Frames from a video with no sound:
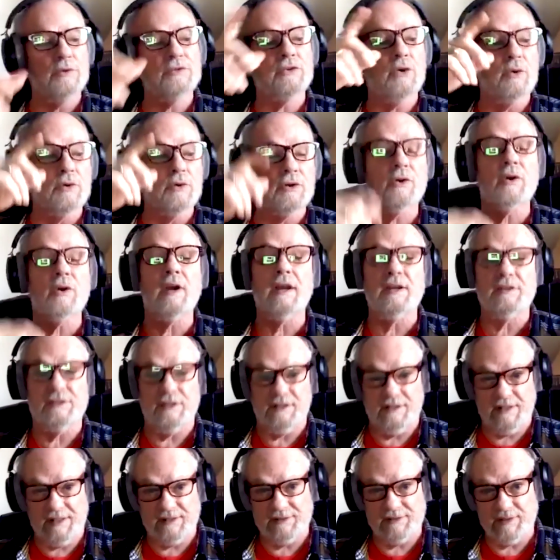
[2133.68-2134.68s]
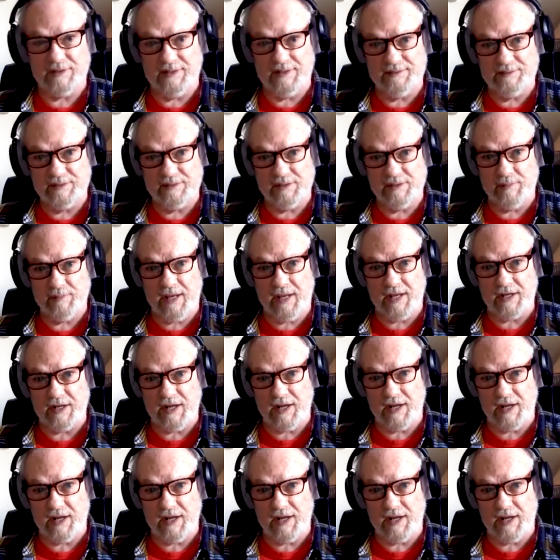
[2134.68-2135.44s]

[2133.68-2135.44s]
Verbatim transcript: was going crazy. That's right. The Mad yeah.